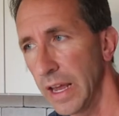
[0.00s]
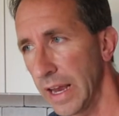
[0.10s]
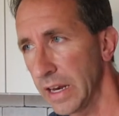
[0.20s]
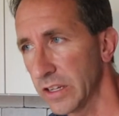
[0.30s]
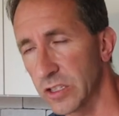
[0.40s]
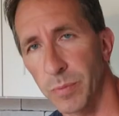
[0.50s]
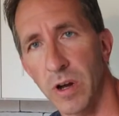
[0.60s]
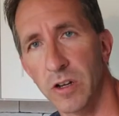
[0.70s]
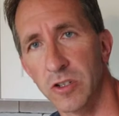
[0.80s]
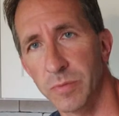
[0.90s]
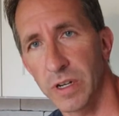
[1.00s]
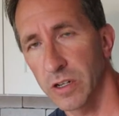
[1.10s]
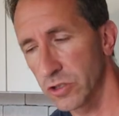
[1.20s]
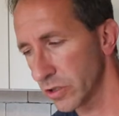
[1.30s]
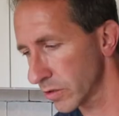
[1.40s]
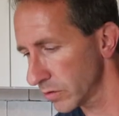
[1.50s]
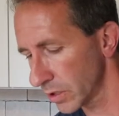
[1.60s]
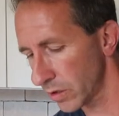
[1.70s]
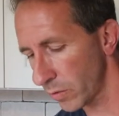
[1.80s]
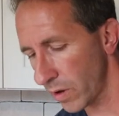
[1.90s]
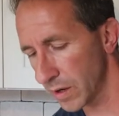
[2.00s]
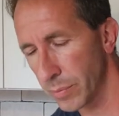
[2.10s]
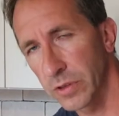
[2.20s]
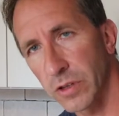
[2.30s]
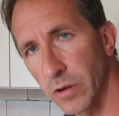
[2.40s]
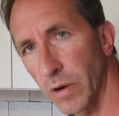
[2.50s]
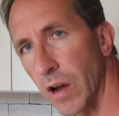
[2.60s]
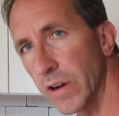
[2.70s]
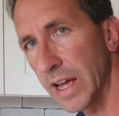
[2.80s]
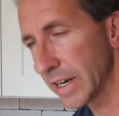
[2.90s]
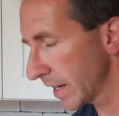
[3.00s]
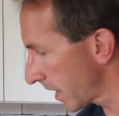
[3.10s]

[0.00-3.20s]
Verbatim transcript: and a sponge, because you're only going to want to put the grout on an